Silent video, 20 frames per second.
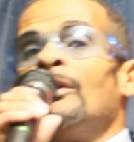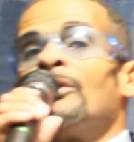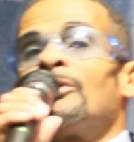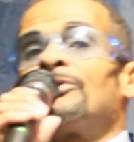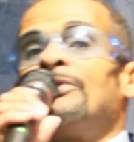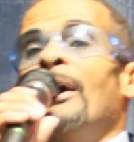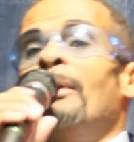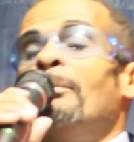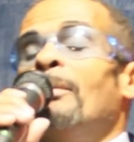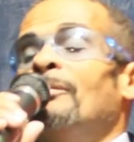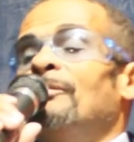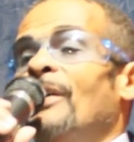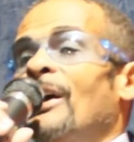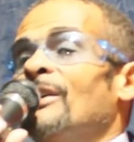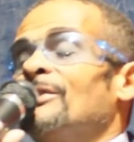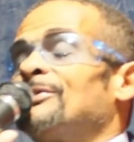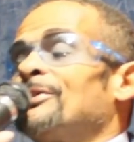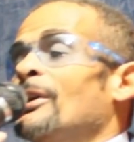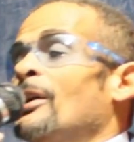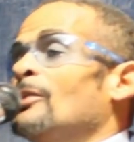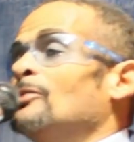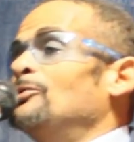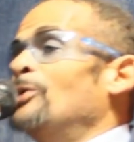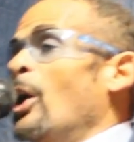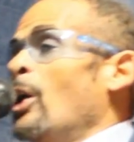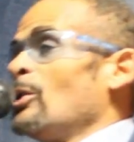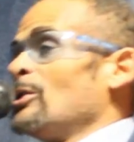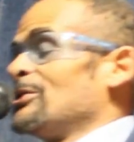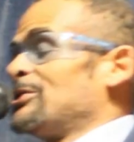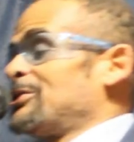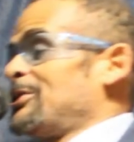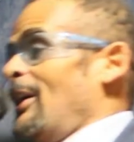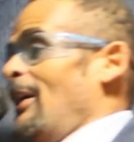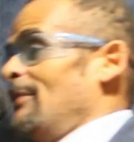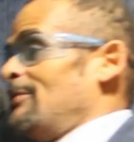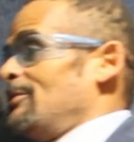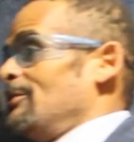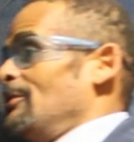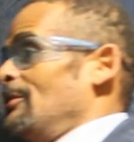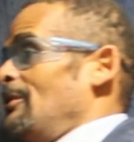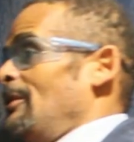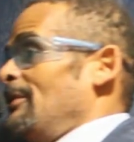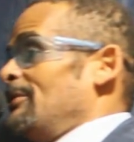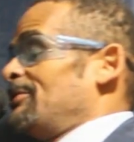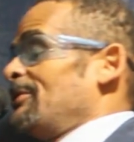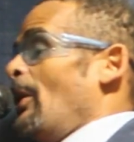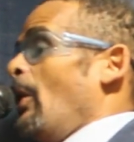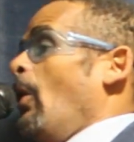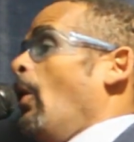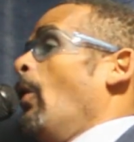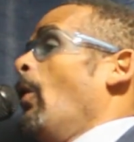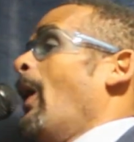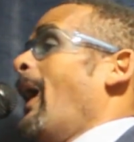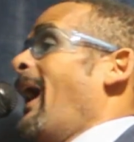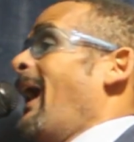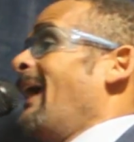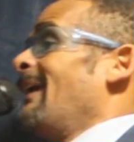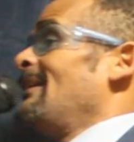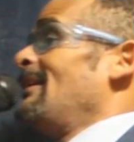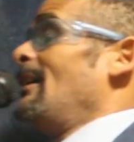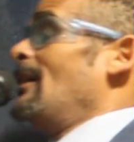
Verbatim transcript: Some of us know the schedule and say, oh, i